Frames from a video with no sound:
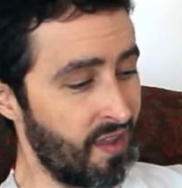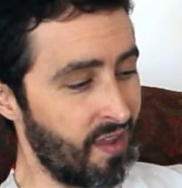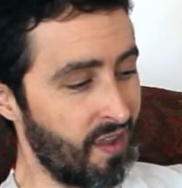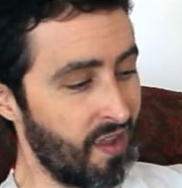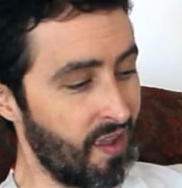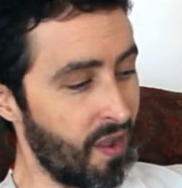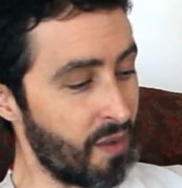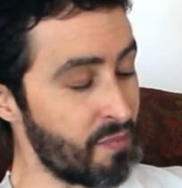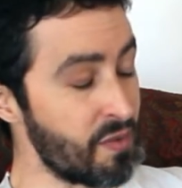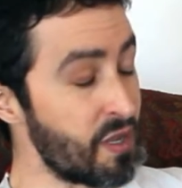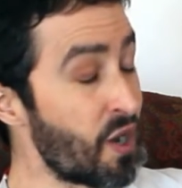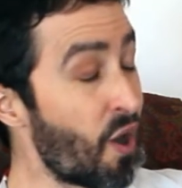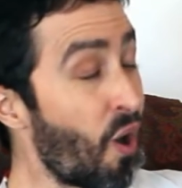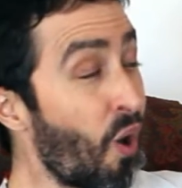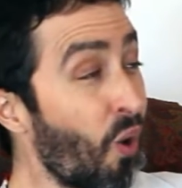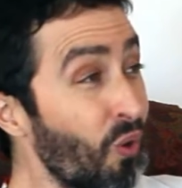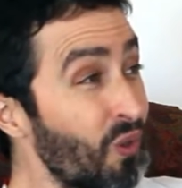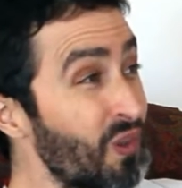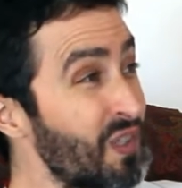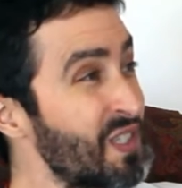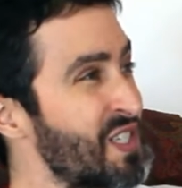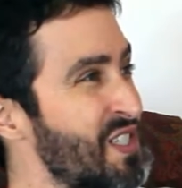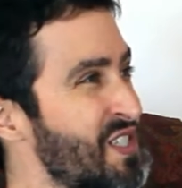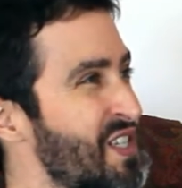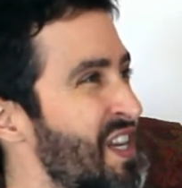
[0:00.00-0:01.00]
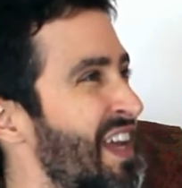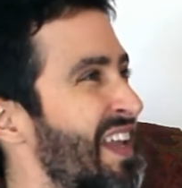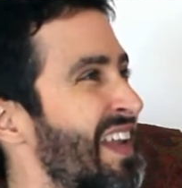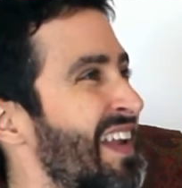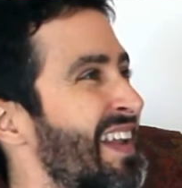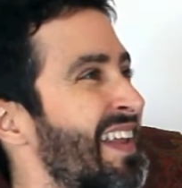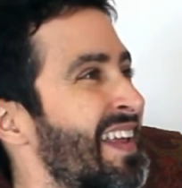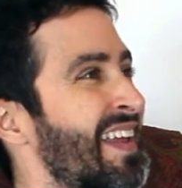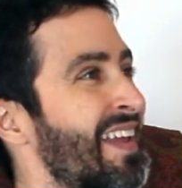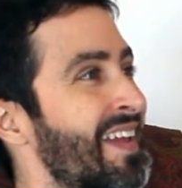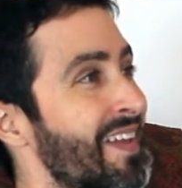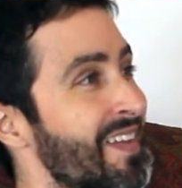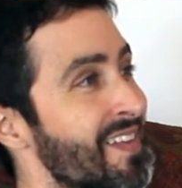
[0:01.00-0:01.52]
I mean, holy shit.
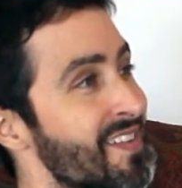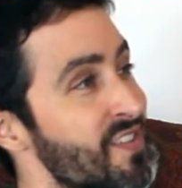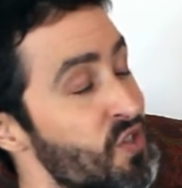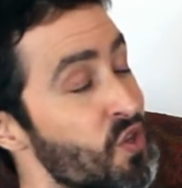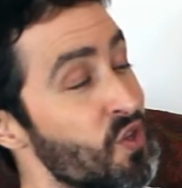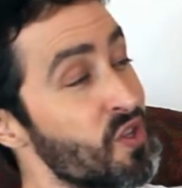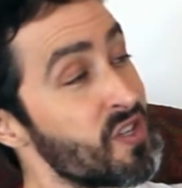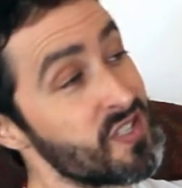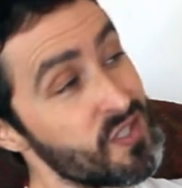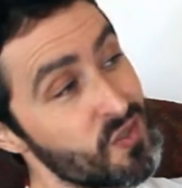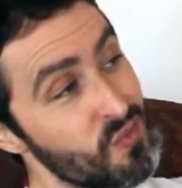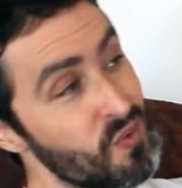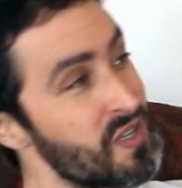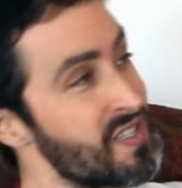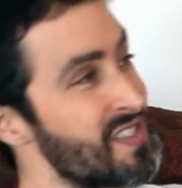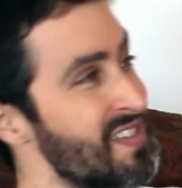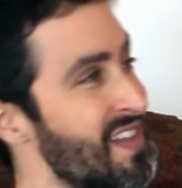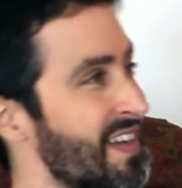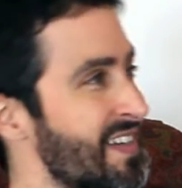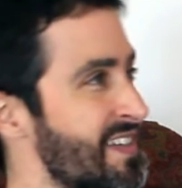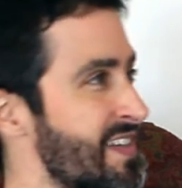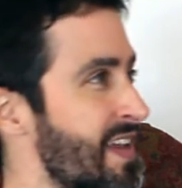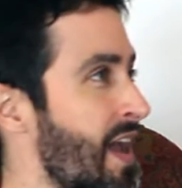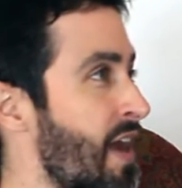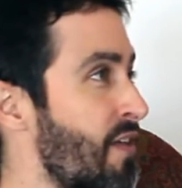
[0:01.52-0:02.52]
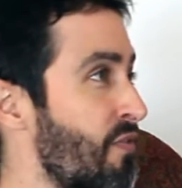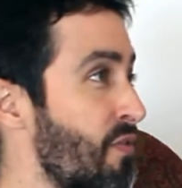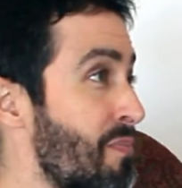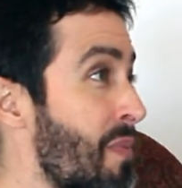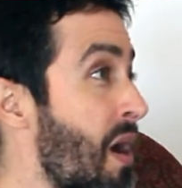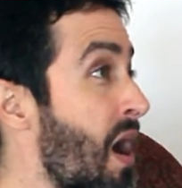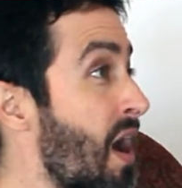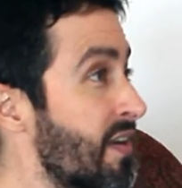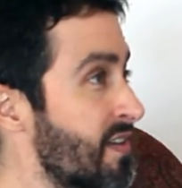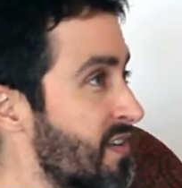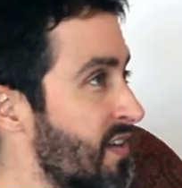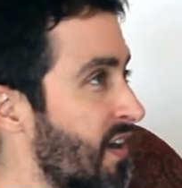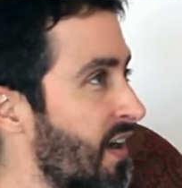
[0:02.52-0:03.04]
So this is what it's like to have a
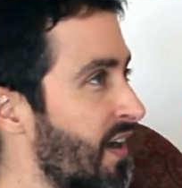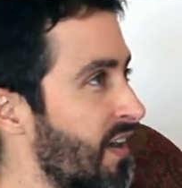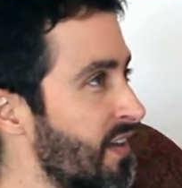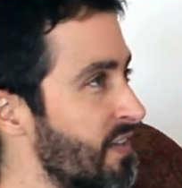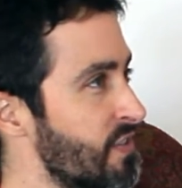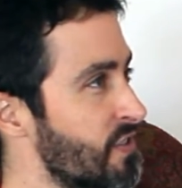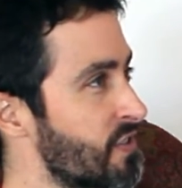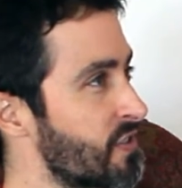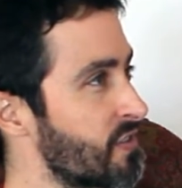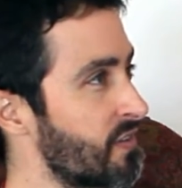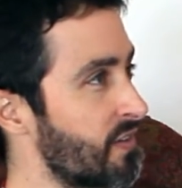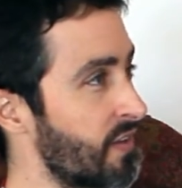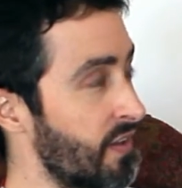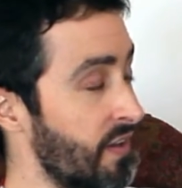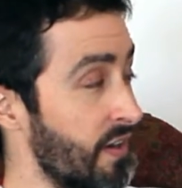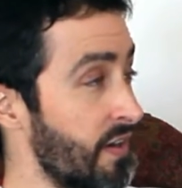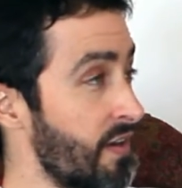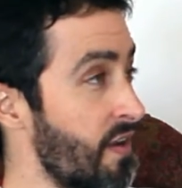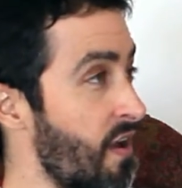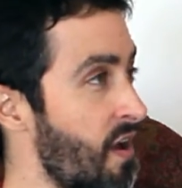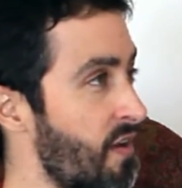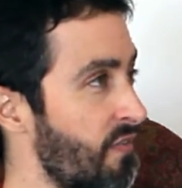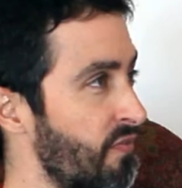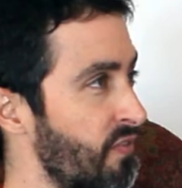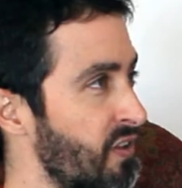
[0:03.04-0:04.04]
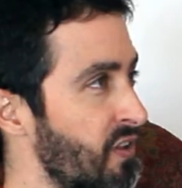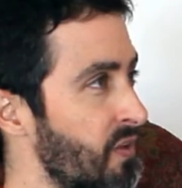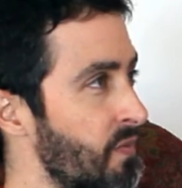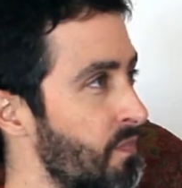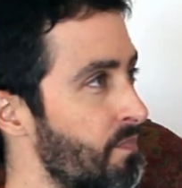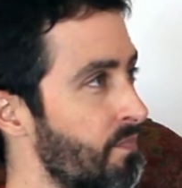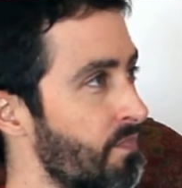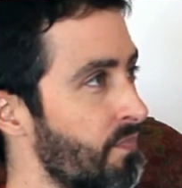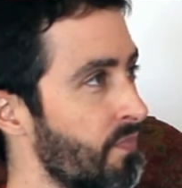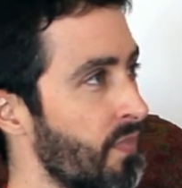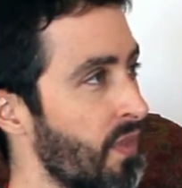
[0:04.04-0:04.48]
montage in a novel.